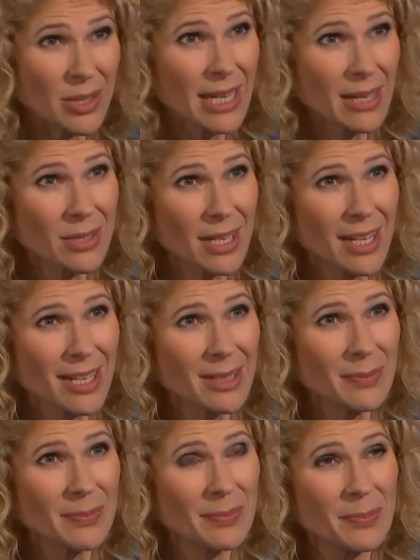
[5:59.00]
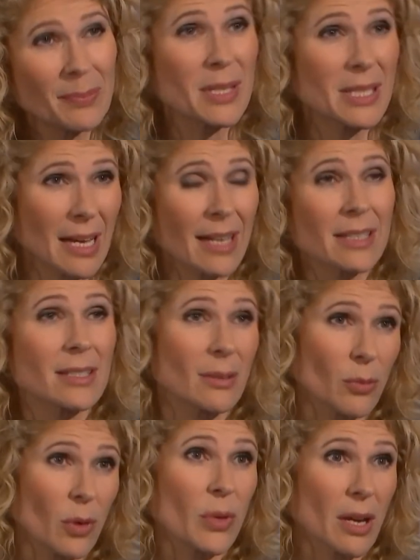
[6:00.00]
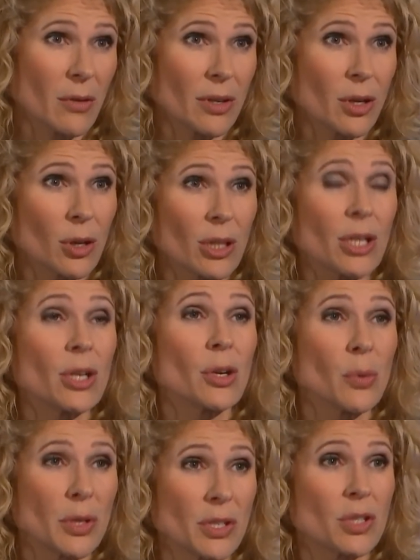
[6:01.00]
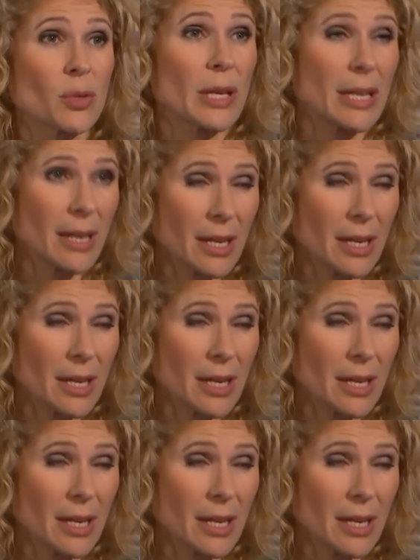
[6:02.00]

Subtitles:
Is there a downside besides what we covered earlier, which is the